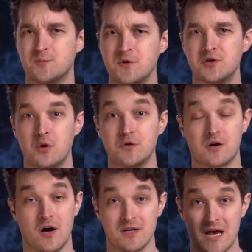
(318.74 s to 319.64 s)
has been shown to
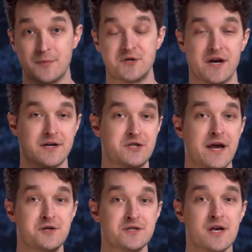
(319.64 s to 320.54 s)
cause epigenetic
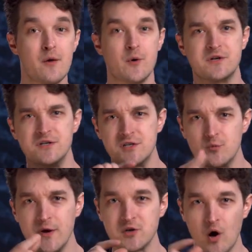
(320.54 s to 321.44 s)
changes, which can
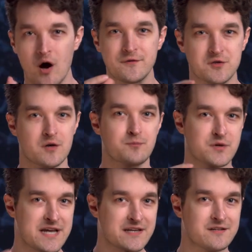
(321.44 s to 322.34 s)
switch off certain
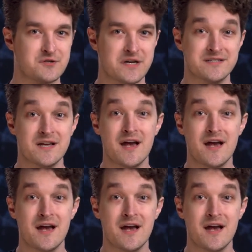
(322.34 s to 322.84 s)
protective genes,